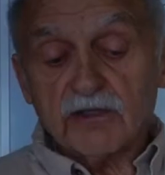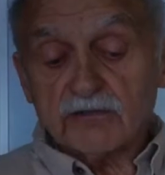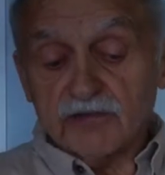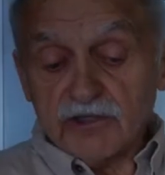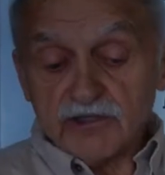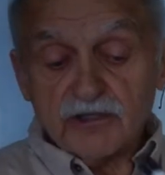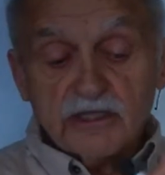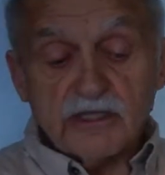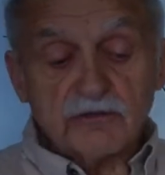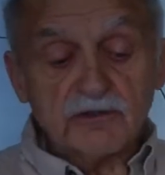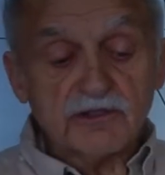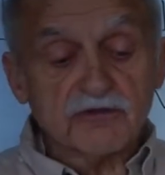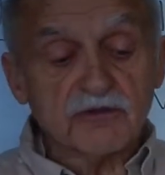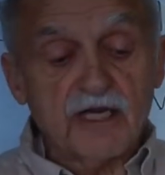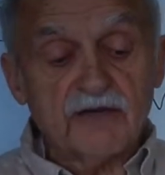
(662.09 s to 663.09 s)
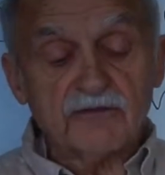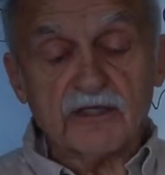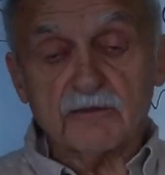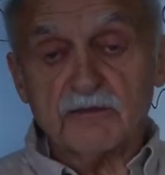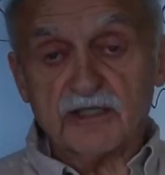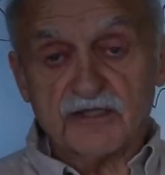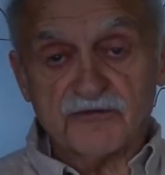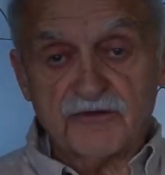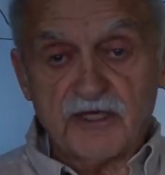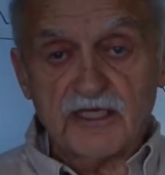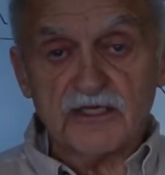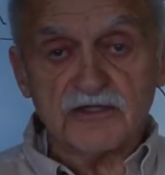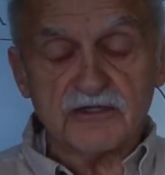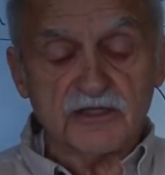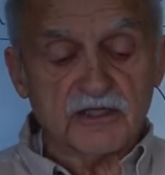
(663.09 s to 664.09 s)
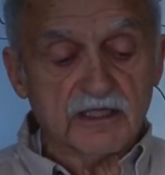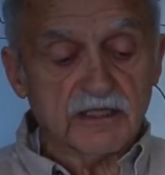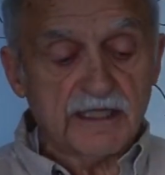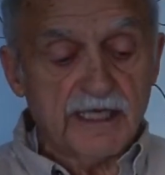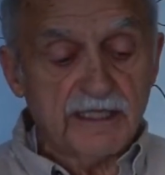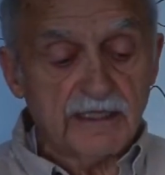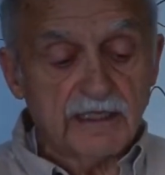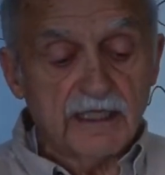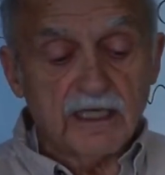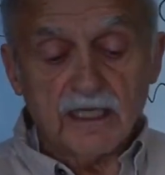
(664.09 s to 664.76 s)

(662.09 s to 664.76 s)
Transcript: originally it was traveling much faster than that,